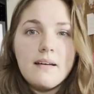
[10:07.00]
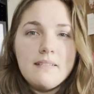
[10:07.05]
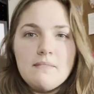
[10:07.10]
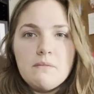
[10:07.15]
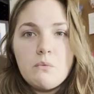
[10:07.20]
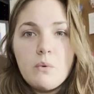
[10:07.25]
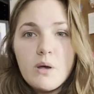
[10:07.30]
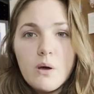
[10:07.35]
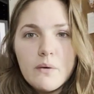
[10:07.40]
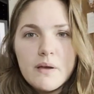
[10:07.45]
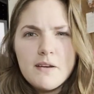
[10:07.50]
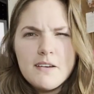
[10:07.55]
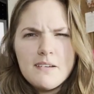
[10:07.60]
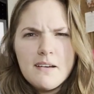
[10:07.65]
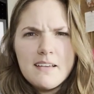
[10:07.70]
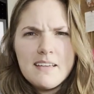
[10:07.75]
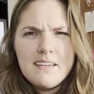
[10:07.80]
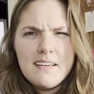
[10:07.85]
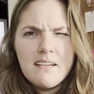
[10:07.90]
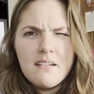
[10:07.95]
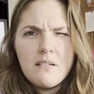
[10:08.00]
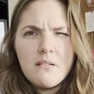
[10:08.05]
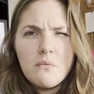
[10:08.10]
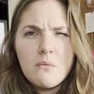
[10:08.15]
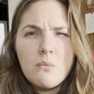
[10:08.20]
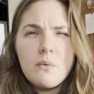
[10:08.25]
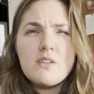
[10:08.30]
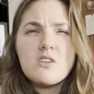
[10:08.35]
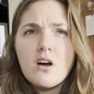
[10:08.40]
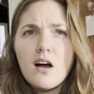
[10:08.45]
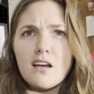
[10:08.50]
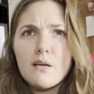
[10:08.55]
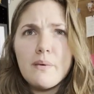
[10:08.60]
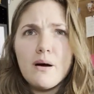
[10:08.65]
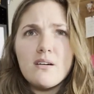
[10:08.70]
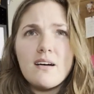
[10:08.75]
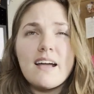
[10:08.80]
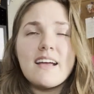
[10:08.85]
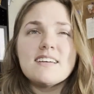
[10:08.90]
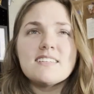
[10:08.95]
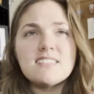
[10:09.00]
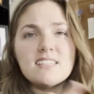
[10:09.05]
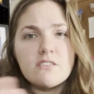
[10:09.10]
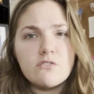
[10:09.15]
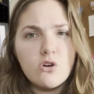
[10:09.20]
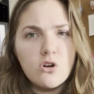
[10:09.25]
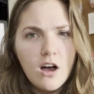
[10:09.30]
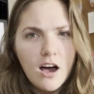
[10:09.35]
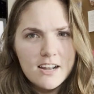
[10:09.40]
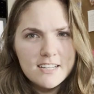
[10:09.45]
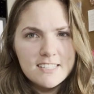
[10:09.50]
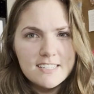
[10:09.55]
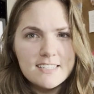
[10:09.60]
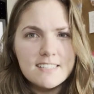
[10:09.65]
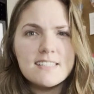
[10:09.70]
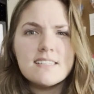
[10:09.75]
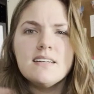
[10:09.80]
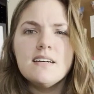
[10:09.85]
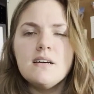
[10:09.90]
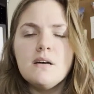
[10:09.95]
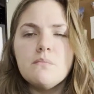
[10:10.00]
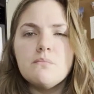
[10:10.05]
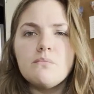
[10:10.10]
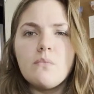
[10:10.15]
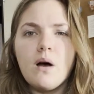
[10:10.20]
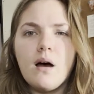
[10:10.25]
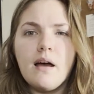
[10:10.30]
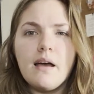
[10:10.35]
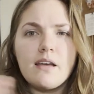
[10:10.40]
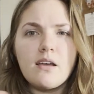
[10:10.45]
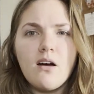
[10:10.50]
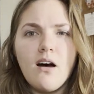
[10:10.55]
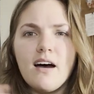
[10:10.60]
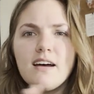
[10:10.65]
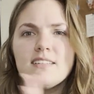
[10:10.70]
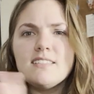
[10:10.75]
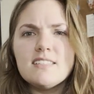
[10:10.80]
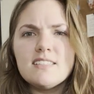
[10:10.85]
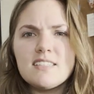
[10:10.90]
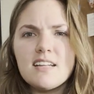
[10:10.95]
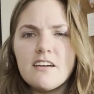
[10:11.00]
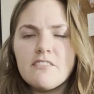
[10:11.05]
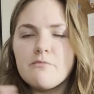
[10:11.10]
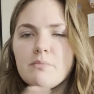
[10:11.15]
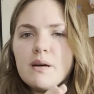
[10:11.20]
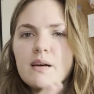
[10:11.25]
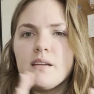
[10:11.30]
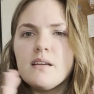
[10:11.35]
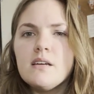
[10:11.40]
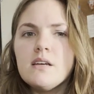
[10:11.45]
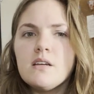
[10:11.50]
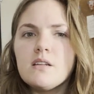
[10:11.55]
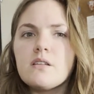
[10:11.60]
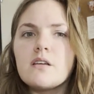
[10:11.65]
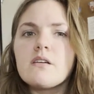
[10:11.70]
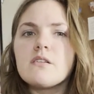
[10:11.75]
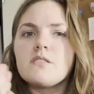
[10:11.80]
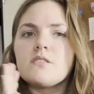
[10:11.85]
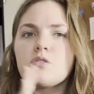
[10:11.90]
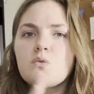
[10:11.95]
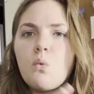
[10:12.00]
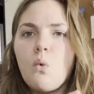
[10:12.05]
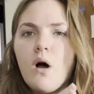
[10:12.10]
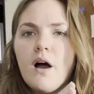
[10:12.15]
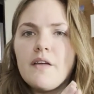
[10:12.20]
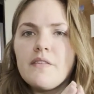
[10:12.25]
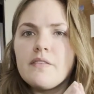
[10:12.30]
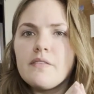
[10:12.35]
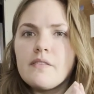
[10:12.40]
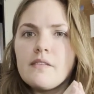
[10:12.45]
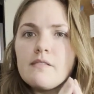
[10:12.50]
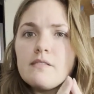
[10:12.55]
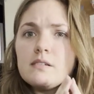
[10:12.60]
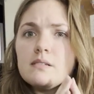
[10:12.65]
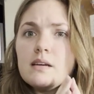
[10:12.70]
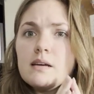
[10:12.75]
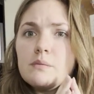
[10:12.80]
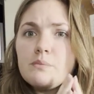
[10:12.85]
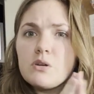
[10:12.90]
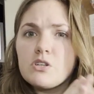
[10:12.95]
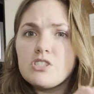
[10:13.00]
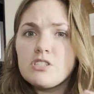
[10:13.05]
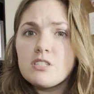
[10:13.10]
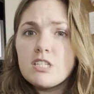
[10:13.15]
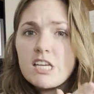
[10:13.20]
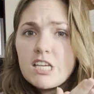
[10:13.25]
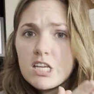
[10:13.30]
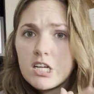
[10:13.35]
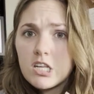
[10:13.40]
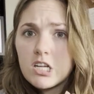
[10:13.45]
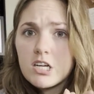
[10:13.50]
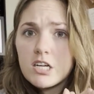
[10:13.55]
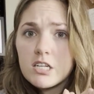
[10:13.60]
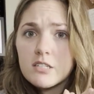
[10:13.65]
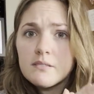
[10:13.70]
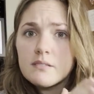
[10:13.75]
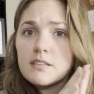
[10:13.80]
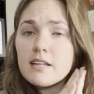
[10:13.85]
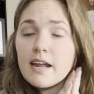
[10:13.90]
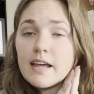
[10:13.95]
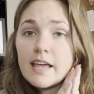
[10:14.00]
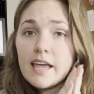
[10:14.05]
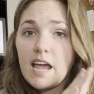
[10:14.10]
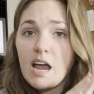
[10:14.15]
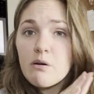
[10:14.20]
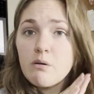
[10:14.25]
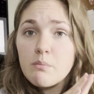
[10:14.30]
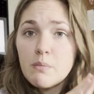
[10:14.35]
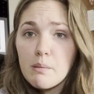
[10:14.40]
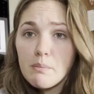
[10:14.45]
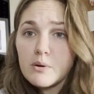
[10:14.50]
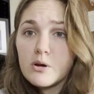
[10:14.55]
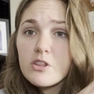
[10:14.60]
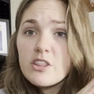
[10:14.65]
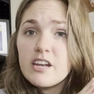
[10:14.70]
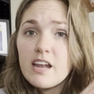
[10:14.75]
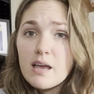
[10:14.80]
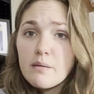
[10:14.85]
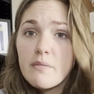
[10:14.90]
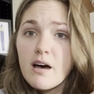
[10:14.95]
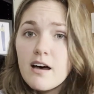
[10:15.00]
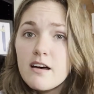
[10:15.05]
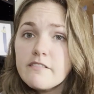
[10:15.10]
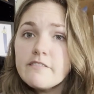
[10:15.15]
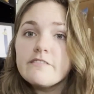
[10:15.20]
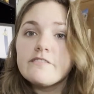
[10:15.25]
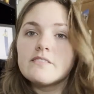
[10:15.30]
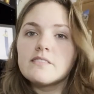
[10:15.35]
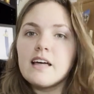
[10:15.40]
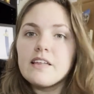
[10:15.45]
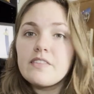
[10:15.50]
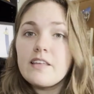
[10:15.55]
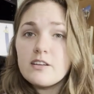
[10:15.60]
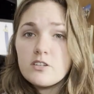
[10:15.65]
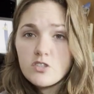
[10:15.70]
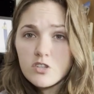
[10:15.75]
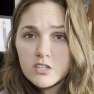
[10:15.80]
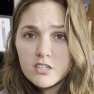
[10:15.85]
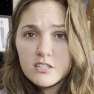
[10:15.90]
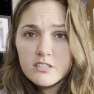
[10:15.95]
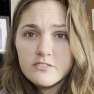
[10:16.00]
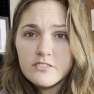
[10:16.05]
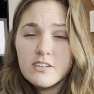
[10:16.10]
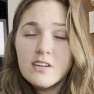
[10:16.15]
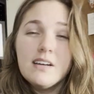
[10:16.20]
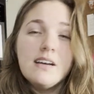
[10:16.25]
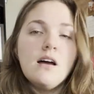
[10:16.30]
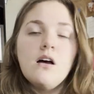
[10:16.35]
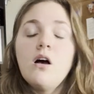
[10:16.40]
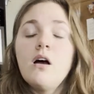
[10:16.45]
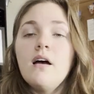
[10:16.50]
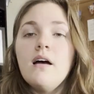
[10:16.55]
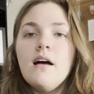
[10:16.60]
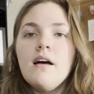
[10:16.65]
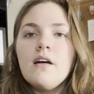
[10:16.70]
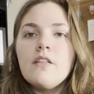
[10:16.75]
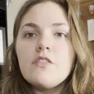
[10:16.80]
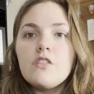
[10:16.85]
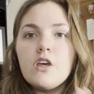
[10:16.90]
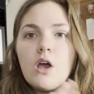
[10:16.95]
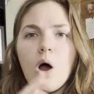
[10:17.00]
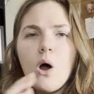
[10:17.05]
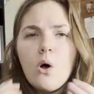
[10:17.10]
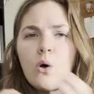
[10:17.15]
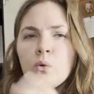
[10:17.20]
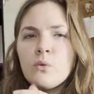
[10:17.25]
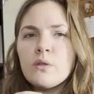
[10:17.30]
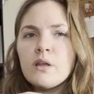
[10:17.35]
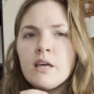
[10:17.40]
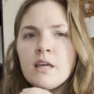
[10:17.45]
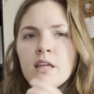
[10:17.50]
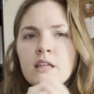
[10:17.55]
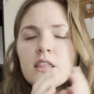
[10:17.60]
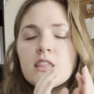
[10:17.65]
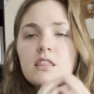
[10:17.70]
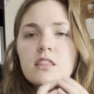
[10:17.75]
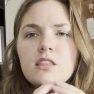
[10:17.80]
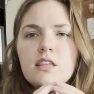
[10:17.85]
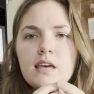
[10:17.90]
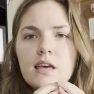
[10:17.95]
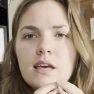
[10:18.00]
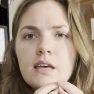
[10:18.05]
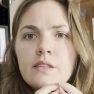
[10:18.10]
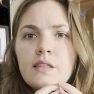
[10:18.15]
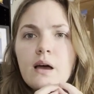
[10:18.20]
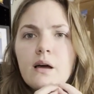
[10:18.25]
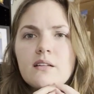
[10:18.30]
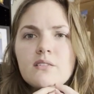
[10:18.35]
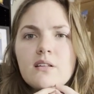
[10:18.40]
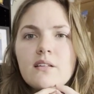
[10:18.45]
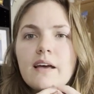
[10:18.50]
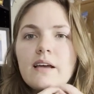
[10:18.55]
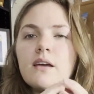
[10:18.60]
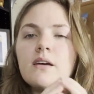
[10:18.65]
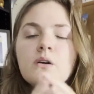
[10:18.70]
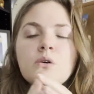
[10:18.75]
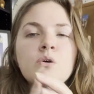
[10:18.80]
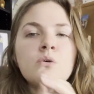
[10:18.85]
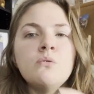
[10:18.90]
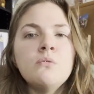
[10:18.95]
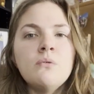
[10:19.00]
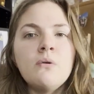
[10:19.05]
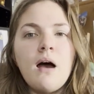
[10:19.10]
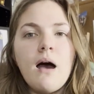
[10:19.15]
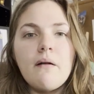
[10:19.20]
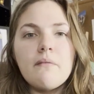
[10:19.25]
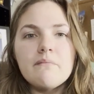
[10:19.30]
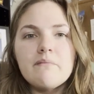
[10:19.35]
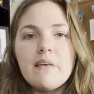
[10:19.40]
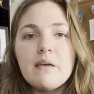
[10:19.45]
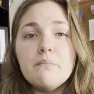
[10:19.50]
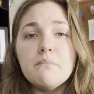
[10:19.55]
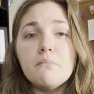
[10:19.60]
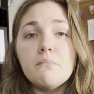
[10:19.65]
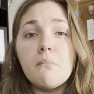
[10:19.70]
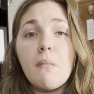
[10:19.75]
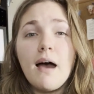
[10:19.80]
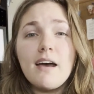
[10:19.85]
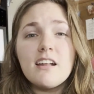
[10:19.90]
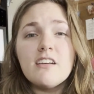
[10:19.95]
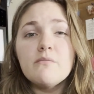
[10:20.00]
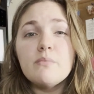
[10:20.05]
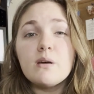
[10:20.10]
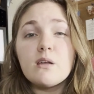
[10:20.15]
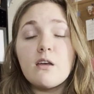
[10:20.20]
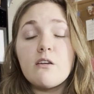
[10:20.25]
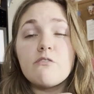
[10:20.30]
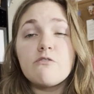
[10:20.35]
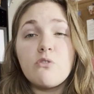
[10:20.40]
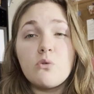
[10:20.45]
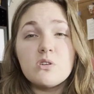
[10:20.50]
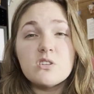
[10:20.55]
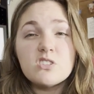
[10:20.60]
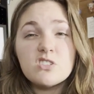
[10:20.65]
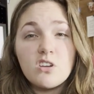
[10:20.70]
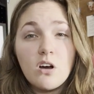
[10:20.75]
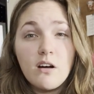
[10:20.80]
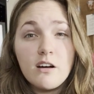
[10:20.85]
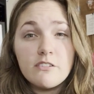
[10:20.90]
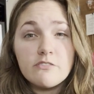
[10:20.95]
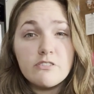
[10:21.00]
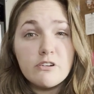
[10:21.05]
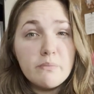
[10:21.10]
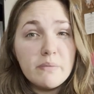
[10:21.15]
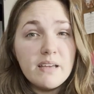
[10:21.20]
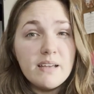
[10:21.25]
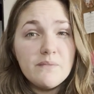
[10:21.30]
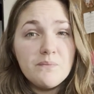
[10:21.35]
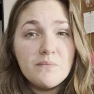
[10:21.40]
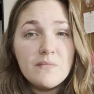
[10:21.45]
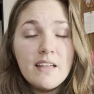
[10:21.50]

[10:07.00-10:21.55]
We talk about, I guess, several goddesses and gods and stuff, but there's one in particular that I can't remember the name of that they serve. The only thing that, like, it might have been a 4-star for me